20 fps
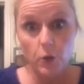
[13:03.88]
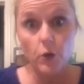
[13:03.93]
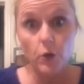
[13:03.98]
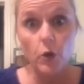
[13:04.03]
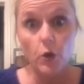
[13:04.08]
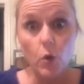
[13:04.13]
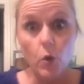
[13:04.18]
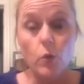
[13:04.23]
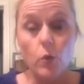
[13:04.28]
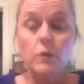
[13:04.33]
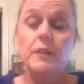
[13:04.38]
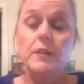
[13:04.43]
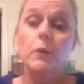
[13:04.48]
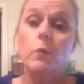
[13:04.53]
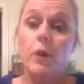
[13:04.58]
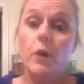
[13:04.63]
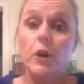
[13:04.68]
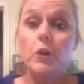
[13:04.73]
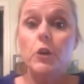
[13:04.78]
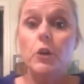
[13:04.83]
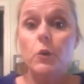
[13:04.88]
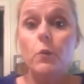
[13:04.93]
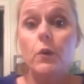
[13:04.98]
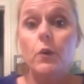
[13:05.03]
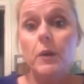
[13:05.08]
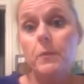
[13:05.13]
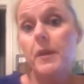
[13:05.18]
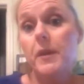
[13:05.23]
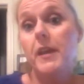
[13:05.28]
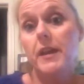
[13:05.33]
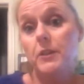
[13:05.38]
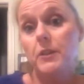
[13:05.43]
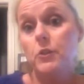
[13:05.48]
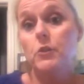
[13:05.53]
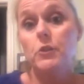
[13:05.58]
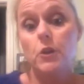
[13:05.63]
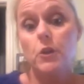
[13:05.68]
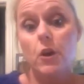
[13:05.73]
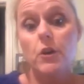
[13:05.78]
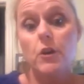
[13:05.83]
goals and where you want to be as
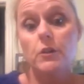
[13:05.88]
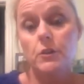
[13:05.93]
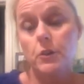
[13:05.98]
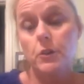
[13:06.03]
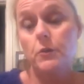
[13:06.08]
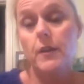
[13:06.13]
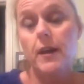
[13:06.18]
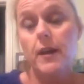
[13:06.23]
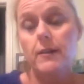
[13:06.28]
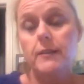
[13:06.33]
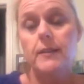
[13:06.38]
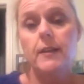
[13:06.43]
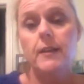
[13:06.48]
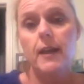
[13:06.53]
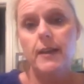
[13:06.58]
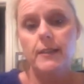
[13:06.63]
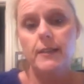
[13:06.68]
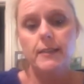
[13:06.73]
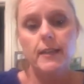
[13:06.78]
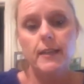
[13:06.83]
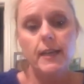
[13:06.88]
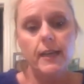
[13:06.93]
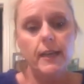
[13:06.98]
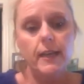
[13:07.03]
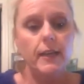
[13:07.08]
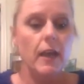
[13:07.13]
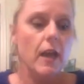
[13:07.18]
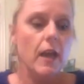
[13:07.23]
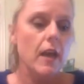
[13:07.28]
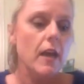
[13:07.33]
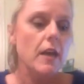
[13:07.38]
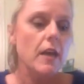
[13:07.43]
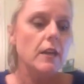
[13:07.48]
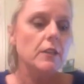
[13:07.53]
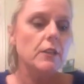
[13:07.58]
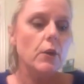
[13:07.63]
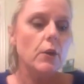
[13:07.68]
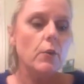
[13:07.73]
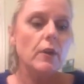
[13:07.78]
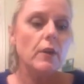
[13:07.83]
you start 2019.
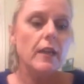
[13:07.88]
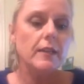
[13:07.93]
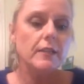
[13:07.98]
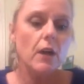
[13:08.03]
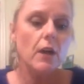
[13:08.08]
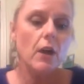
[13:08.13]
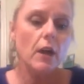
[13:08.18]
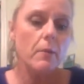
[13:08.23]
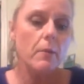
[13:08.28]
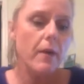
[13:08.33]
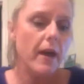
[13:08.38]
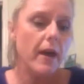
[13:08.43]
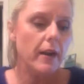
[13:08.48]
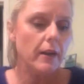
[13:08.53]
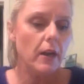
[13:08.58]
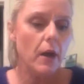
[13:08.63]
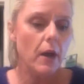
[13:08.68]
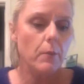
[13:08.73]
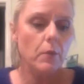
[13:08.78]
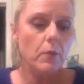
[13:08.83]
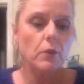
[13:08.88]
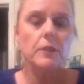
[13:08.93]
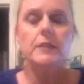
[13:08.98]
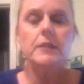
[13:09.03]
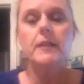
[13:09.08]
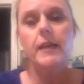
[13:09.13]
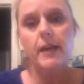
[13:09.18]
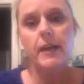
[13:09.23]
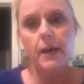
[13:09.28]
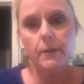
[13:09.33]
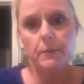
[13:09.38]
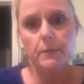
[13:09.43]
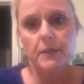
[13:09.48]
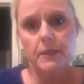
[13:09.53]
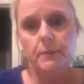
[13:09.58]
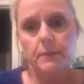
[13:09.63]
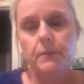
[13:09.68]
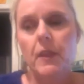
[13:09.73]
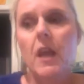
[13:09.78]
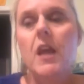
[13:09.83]
So let's talk about a couple of
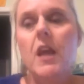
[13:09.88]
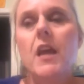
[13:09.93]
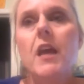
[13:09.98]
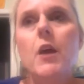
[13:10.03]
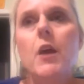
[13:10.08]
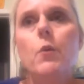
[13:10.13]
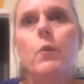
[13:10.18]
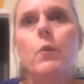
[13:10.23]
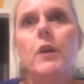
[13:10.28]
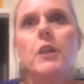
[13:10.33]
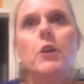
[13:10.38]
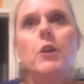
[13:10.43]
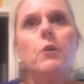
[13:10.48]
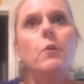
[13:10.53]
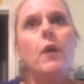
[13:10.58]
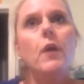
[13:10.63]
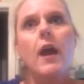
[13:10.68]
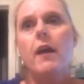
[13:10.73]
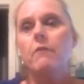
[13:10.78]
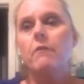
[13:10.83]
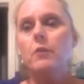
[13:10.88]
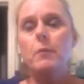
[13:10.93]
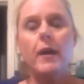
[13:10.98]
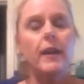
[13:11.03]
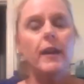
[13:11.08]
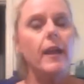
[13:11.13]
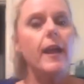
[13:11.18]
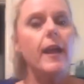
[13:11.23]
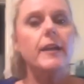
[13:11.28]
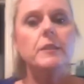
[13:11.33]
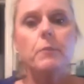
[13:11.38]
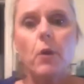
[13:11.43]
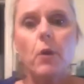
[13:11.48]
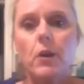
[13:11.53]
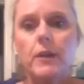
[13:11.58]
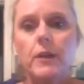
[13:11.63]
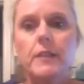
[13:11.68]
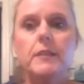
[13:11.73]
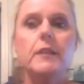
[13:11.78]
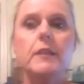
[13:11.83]
tips. When everybody has
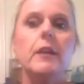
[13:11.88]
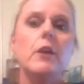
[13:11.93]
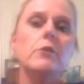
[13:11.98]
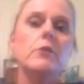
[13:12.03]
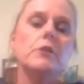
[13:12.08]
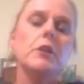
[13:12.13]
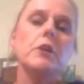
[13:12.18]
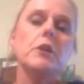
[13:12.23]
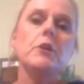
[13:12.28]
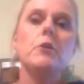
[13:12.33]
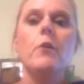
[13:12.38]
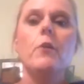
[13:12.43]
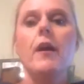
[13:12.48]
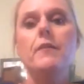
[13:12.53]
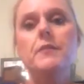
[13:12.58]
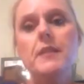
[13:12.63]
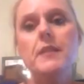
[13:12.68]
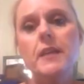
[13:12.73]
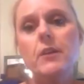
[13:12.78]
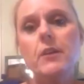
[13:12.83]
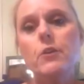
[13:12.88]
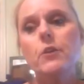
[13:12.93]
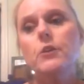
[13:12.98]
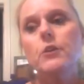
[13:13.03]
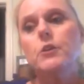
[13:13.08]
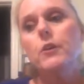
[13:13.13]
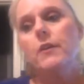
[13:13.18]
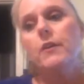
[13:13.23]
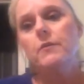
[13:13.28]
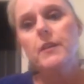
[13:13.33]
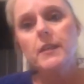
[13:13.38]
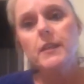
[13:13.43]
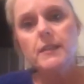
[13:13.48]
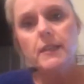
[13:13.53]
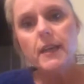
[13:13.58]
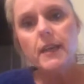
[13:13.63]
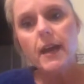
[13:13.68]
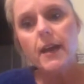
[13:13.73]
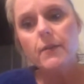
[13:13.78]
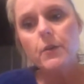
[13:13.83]
parties to go to, you have dinners, you have
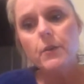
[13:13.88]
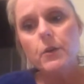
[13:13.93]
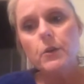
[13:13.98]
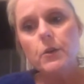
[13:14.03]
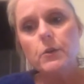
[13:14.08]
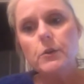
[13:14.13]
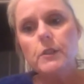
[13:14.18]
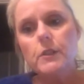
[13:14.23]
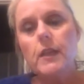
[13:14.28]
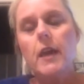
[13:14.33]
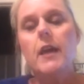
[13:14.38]
get-togethers,